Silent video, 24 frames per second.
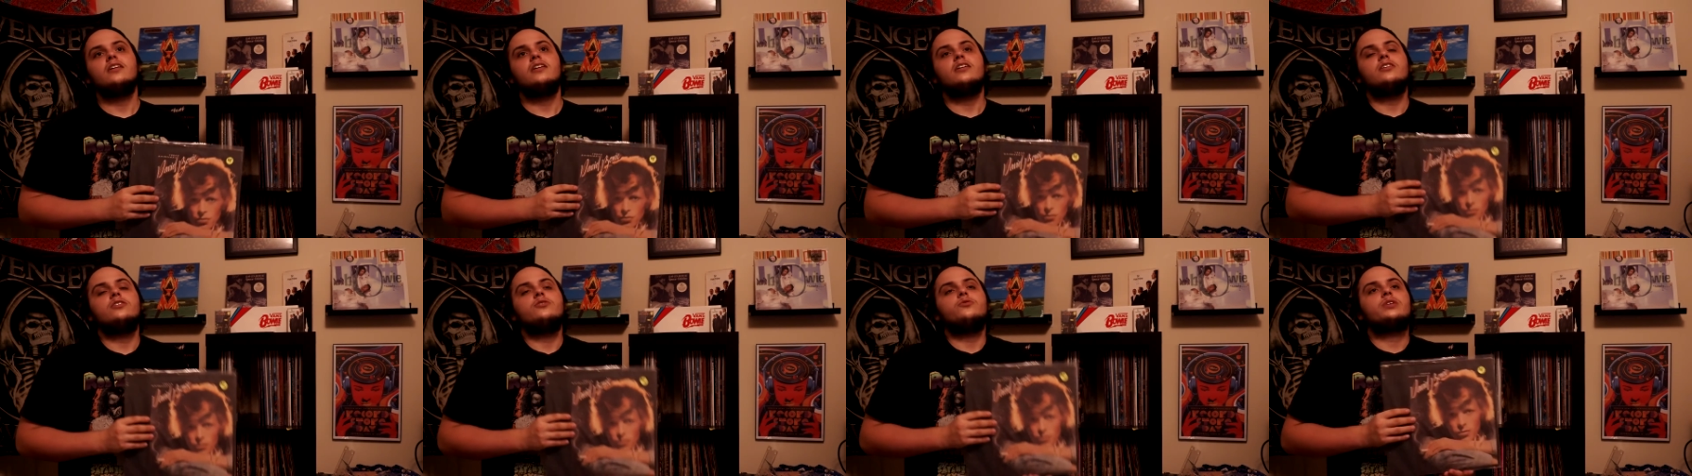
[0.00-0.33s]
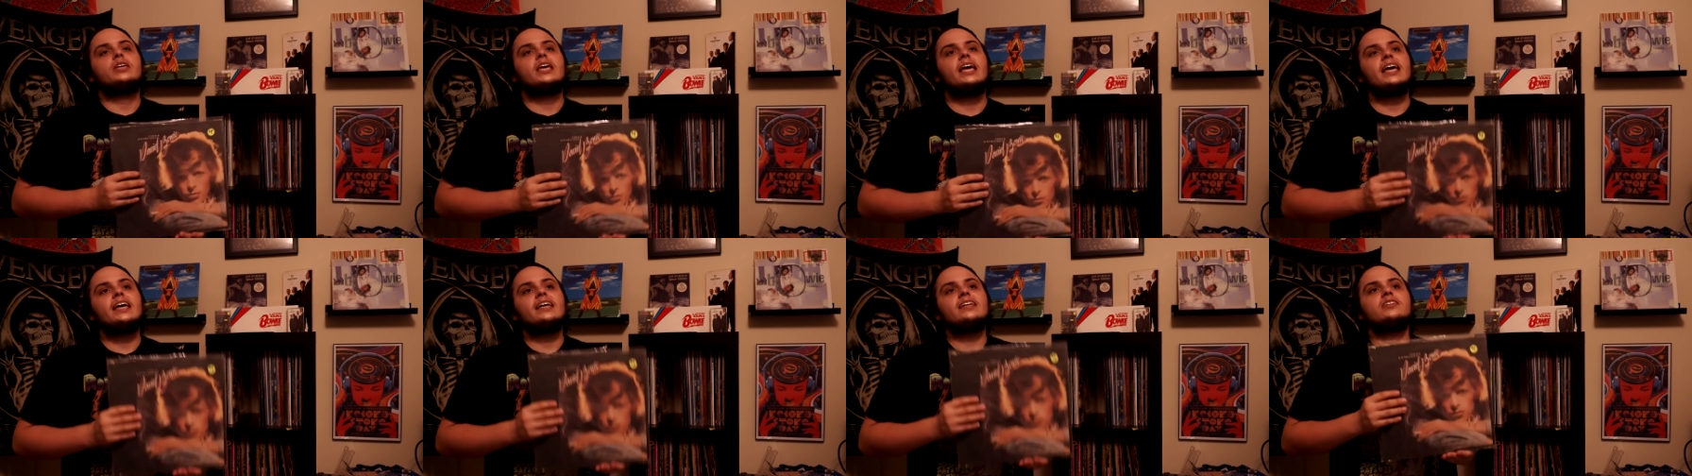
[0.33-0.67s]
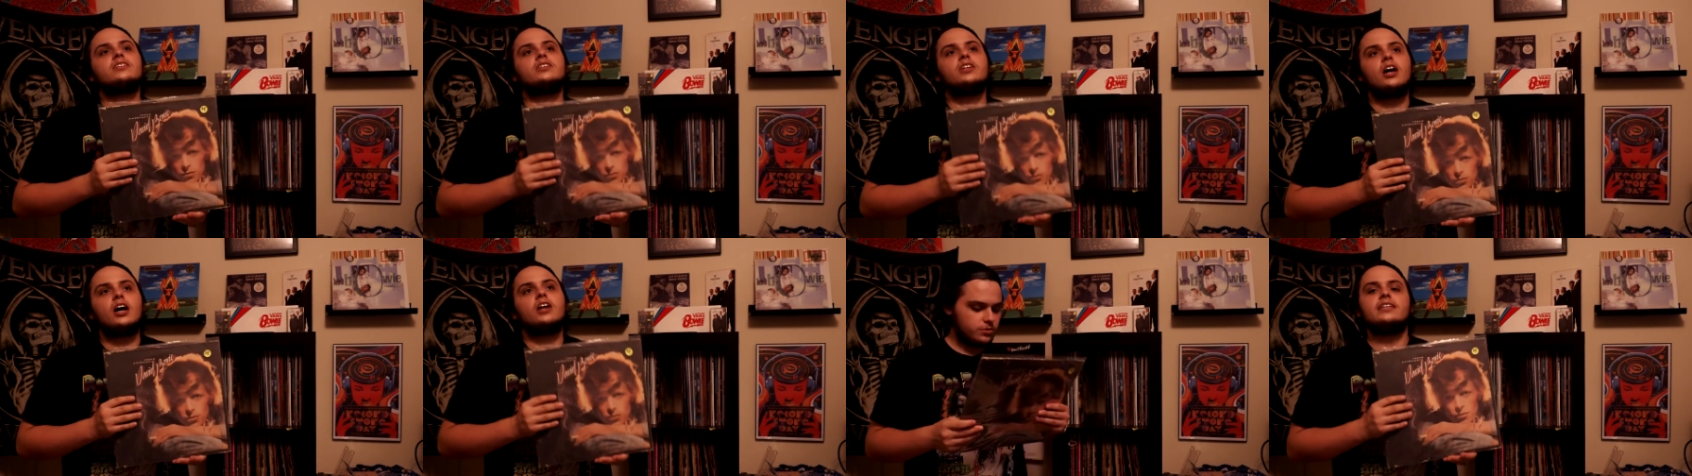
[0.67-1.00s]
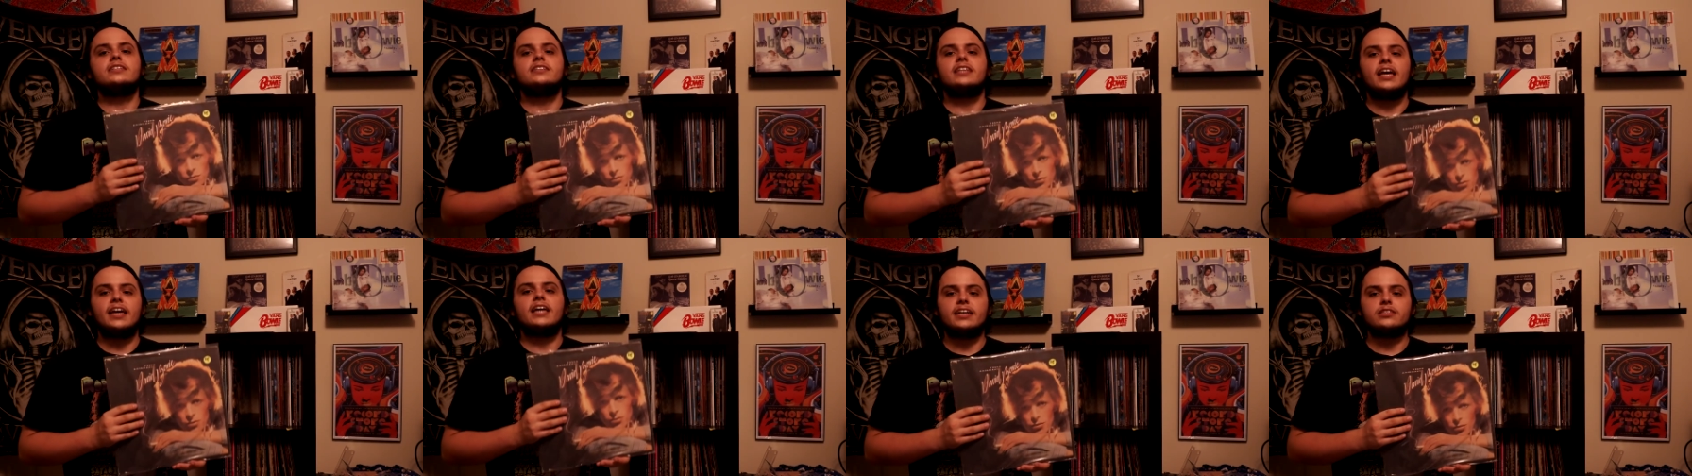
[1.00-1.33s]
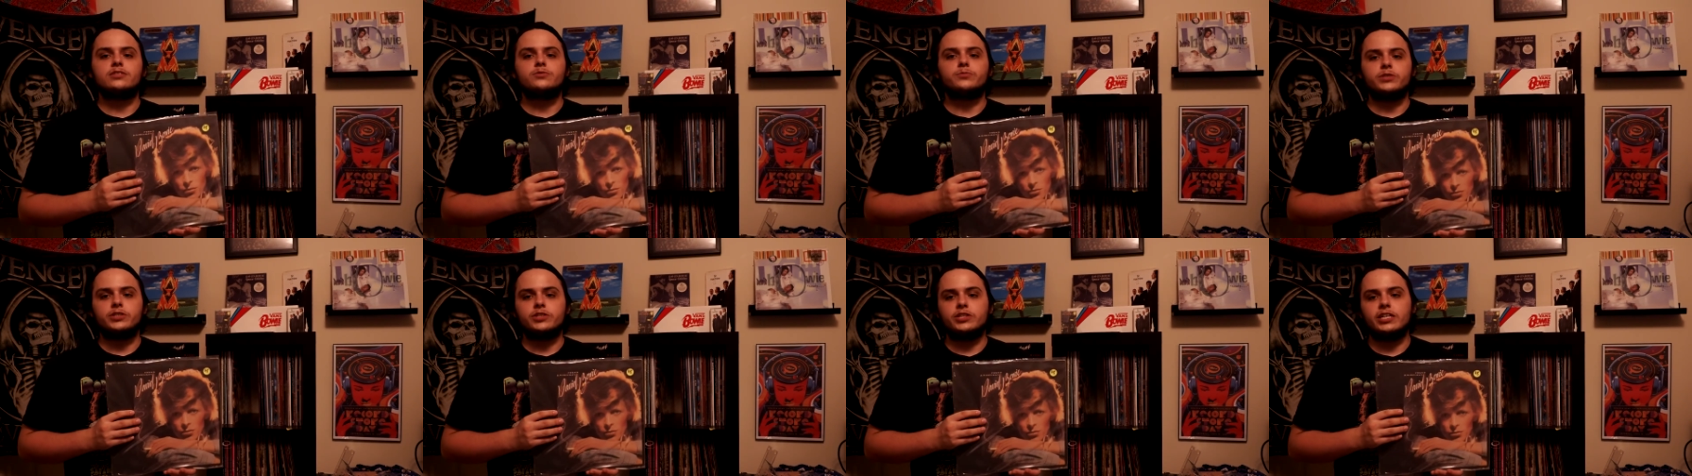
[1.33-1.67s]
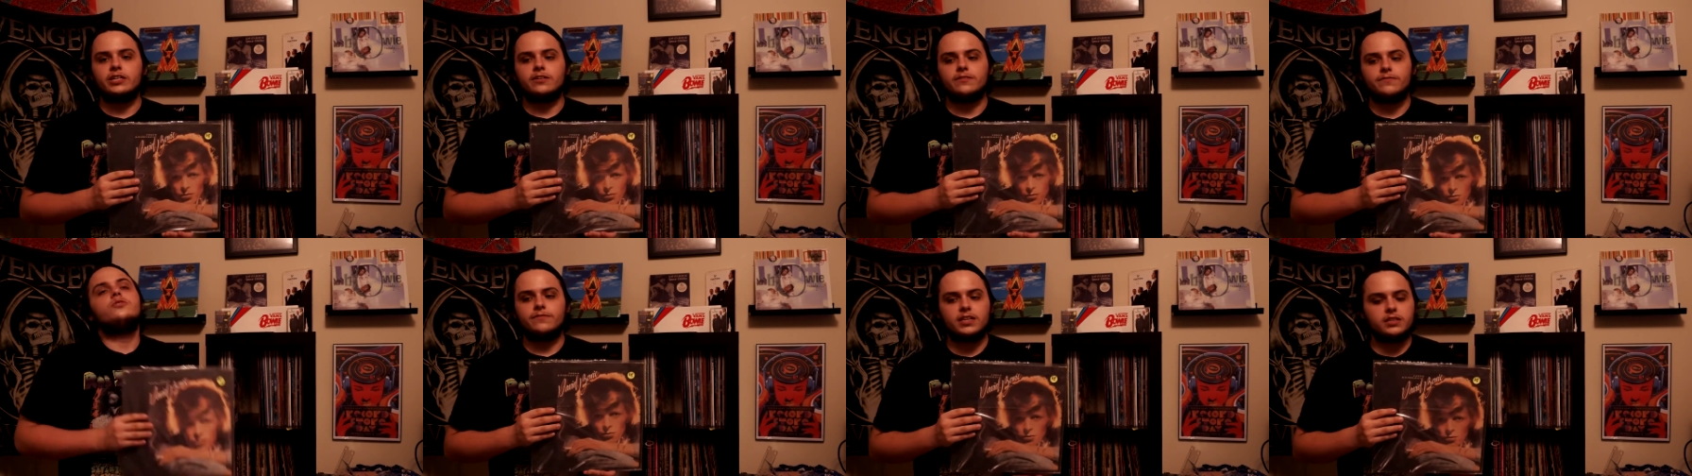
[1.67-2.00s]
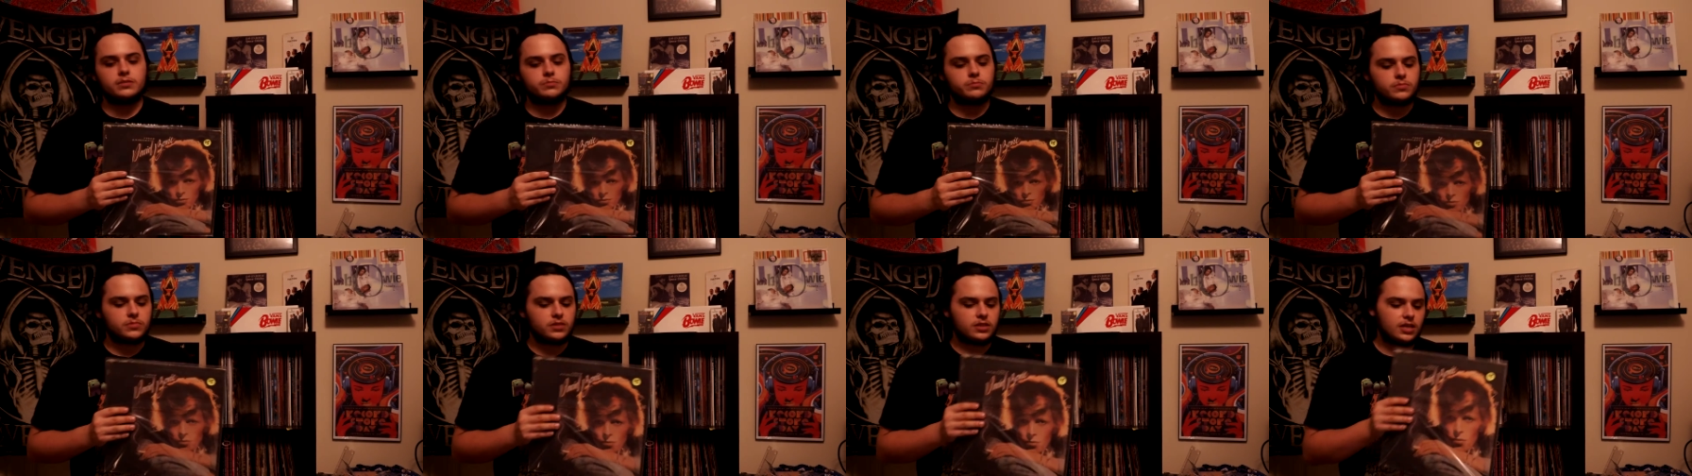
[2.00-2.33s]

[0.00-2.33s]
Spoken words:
you can't not dance when you hear Fame.